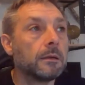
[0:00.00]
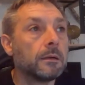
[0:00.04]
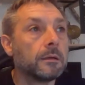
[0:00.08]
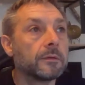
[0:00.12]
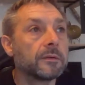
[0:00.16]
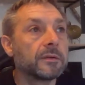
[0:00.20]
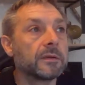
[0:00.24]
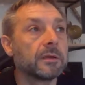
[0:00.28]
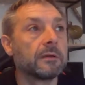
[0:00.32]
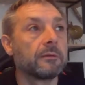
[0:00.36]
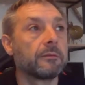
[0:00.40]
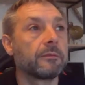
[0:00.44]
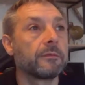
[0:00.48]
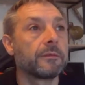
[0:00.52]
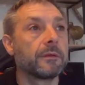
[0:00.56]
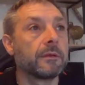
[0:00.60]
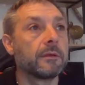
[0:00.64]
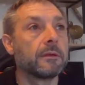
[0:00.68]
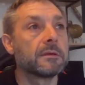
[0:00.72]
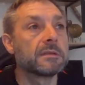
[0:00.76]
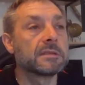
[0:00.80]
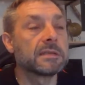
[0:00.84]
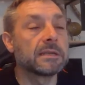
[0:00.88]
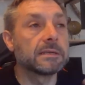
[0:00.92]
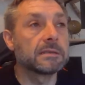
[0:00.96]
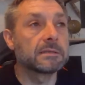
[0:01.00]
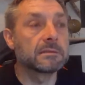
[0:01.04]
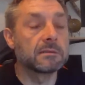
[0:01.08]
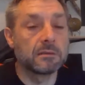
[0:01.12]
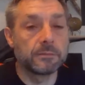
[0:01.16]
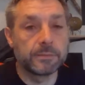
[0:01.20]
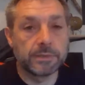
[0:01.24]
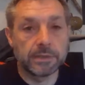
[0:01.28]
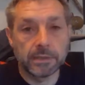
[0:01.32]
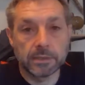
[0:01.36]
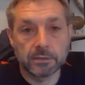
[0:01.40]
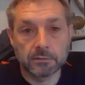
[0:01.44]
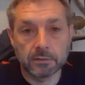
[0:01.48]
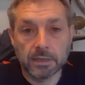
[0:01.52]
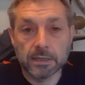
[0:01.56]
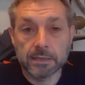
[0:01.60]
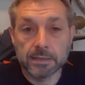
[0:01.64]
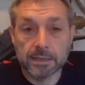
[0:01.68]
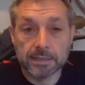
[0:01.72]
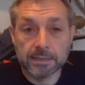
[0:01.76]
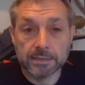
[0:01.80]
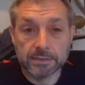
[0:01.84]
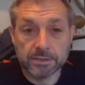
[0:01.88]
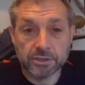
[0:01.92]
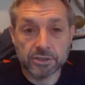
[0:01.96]
So Thursday is going to be a great
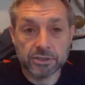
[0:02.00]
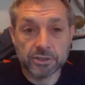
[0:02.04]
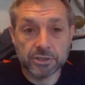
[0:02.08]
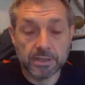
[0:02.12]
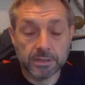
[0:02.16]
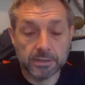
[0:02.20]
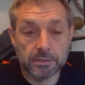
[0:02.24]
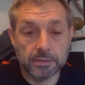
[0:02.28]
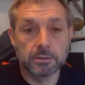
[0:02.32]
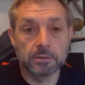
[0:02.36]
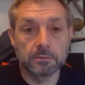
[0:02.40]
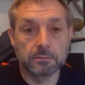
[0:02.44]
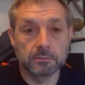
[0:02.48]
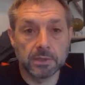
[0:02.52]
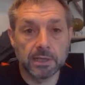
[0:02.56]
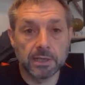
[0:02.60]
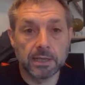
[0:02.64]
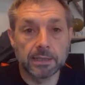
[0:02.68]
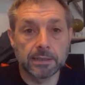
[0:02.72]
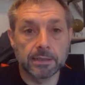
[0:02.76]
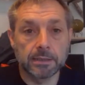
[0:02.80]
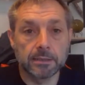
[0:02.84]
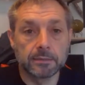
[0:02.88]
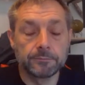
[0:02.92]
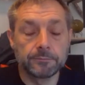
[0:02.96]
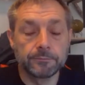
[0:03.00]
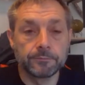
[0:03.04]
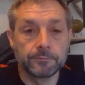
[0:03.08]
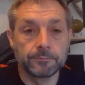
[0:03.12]
day to shed an old layer.